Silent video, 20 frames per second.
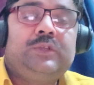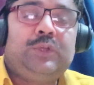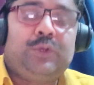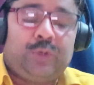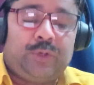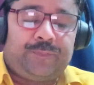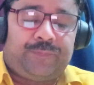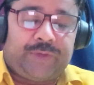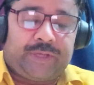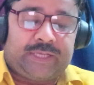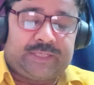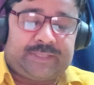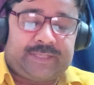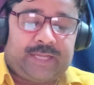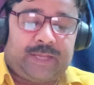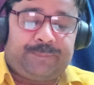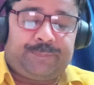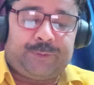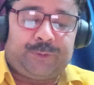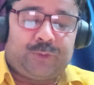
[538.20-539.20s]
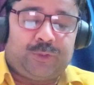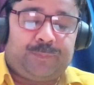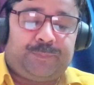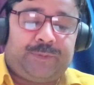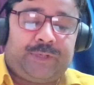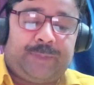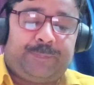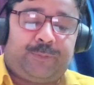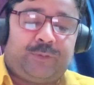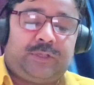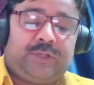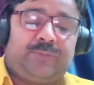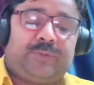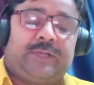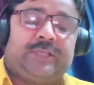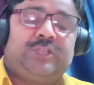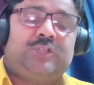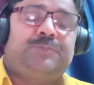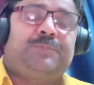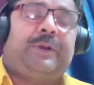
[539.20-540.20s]
unification of Europe. Napoleon
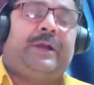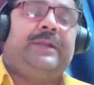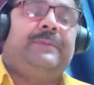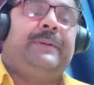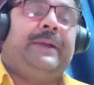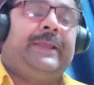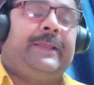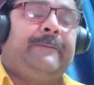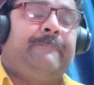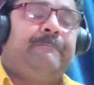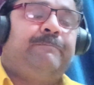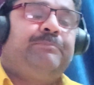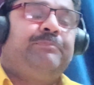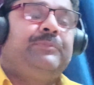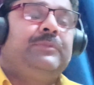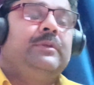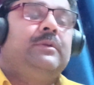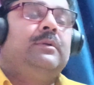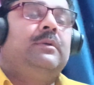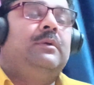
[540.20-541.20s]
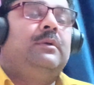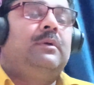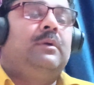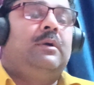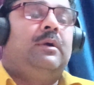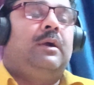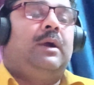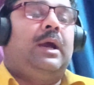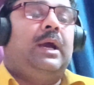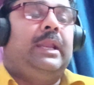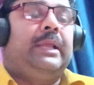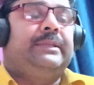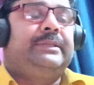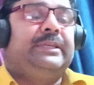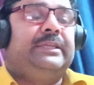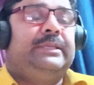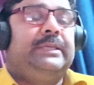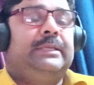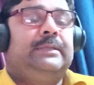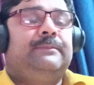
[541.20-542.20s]
was inspired by
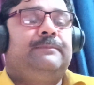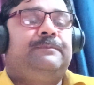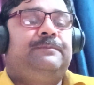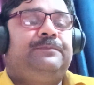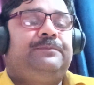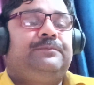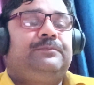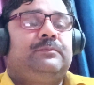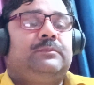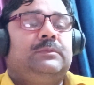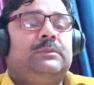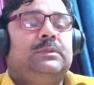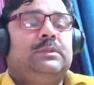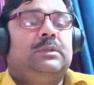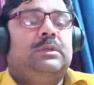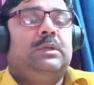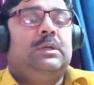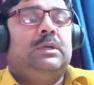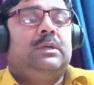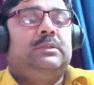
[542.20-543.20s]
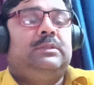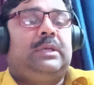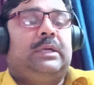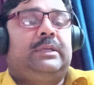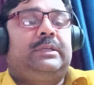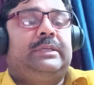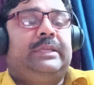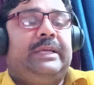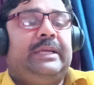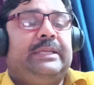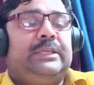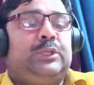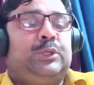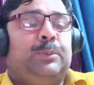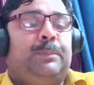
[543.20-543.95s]
Alexander the Great